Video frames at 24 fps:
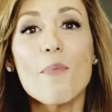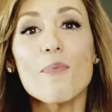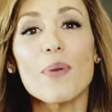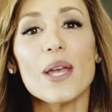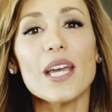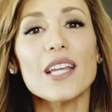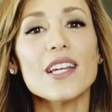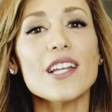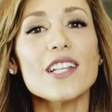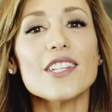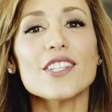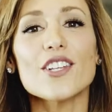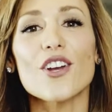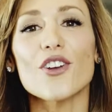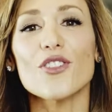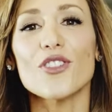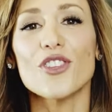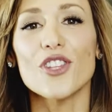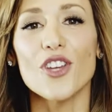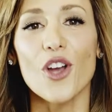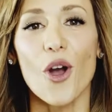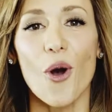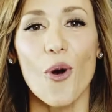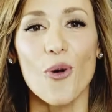Peanuts
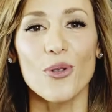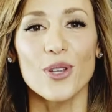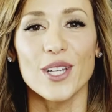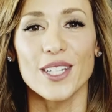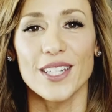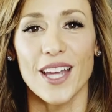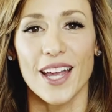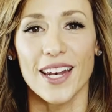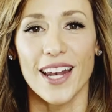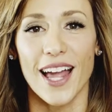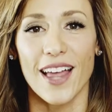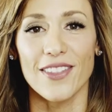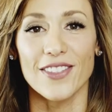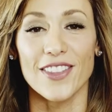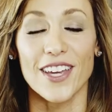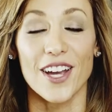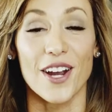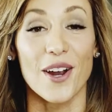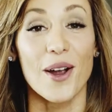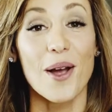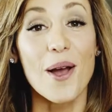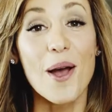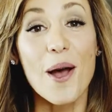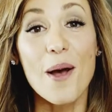aren't the only nut out
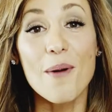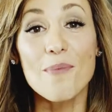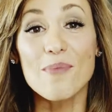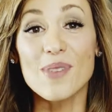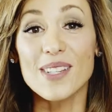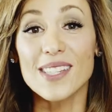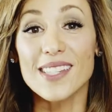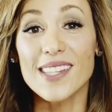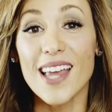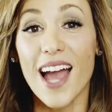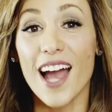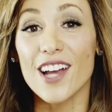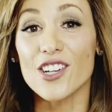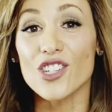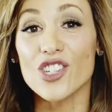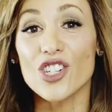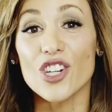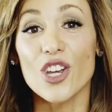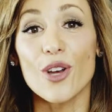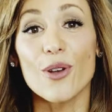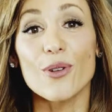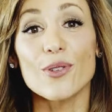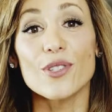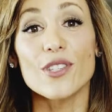there.
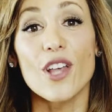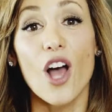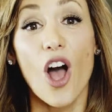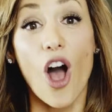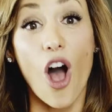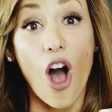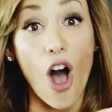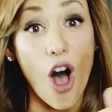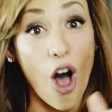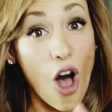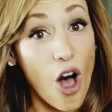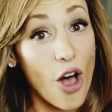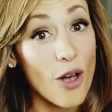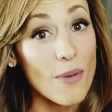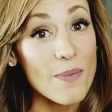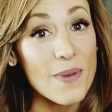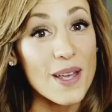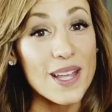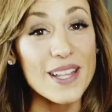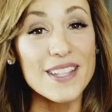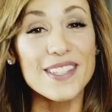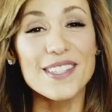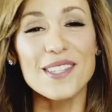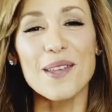Pistachios,
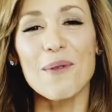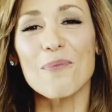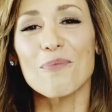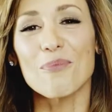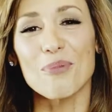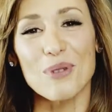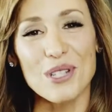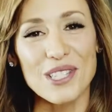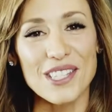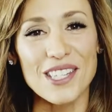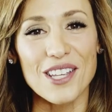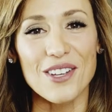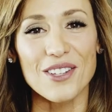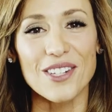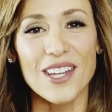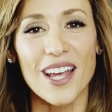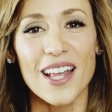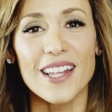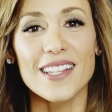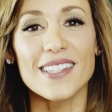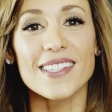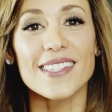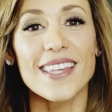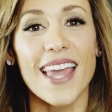almonds, Brazil
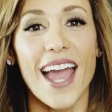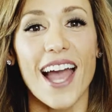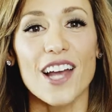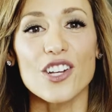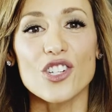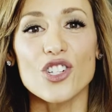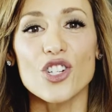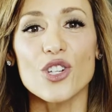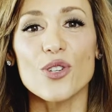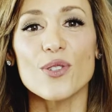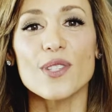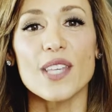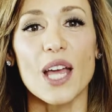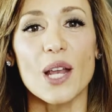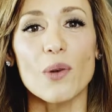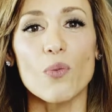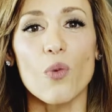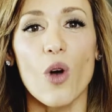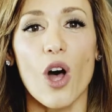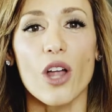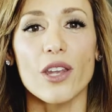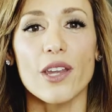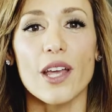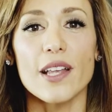nuts, cashews,
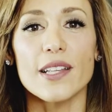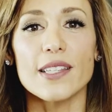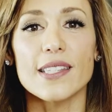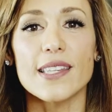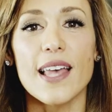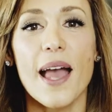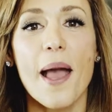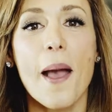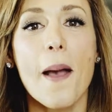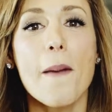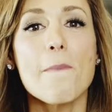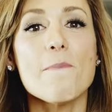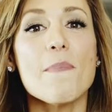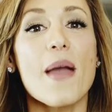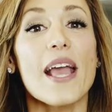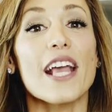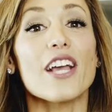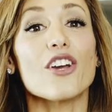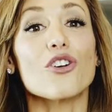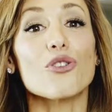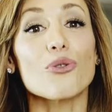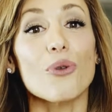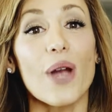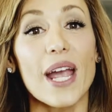and walnuts
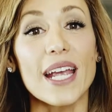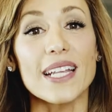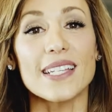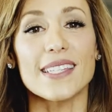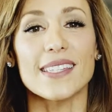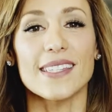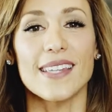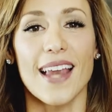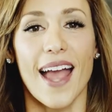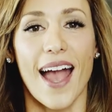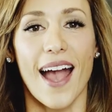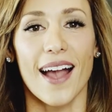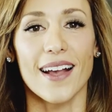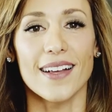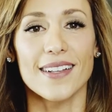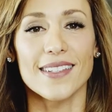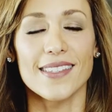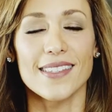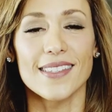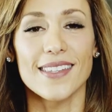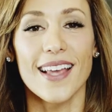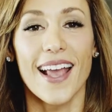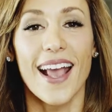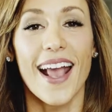make great
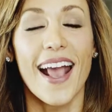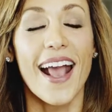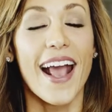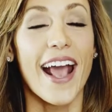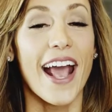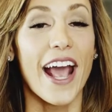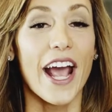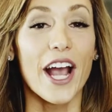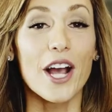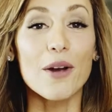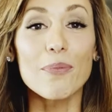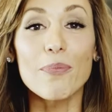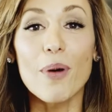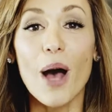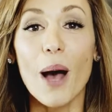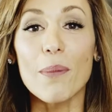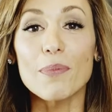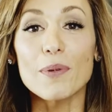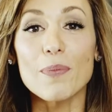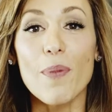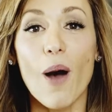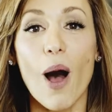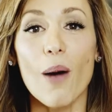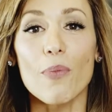snacks.
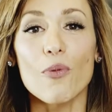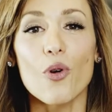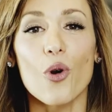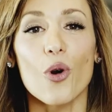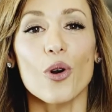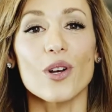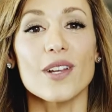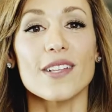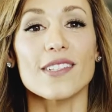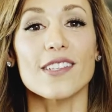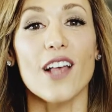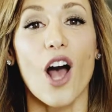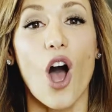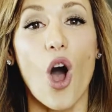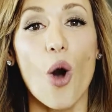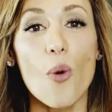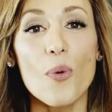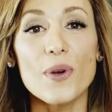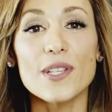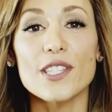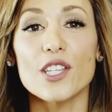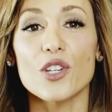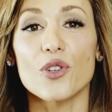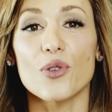Air-popped popcorn is
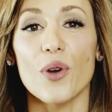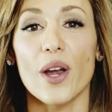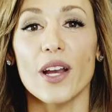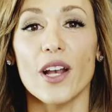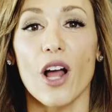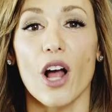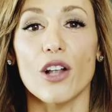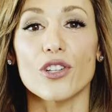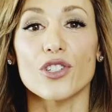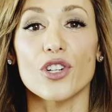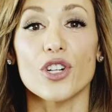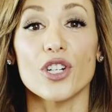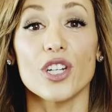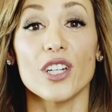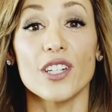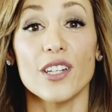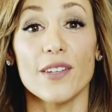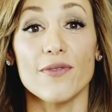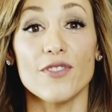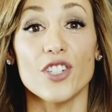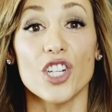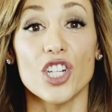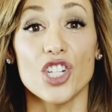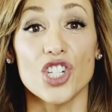always a great
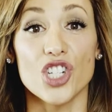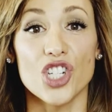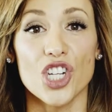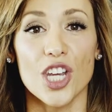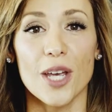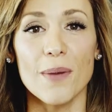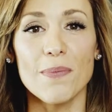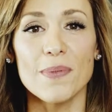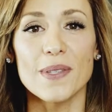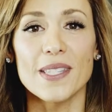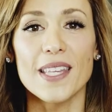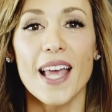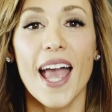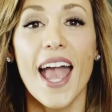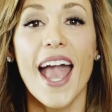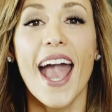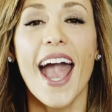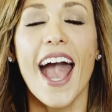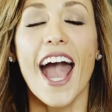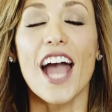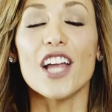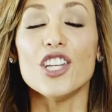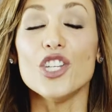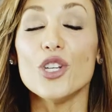alternative to chips,
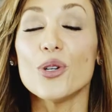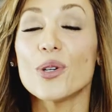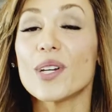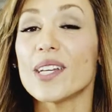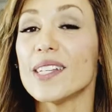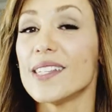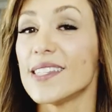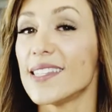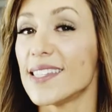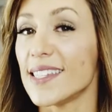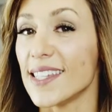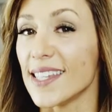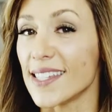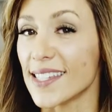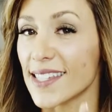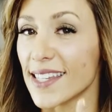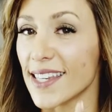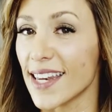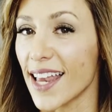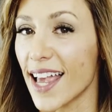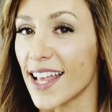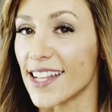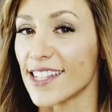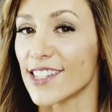and you can
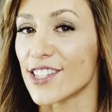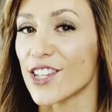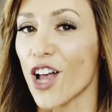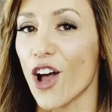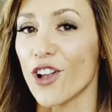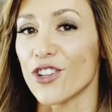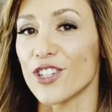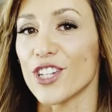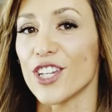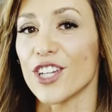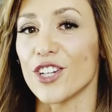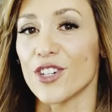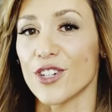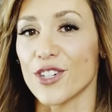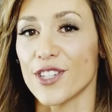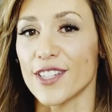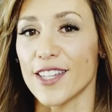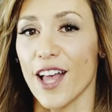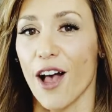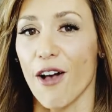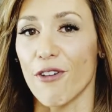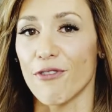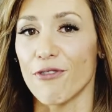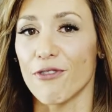season and salt it
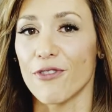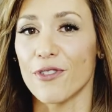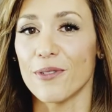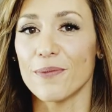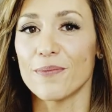yourself.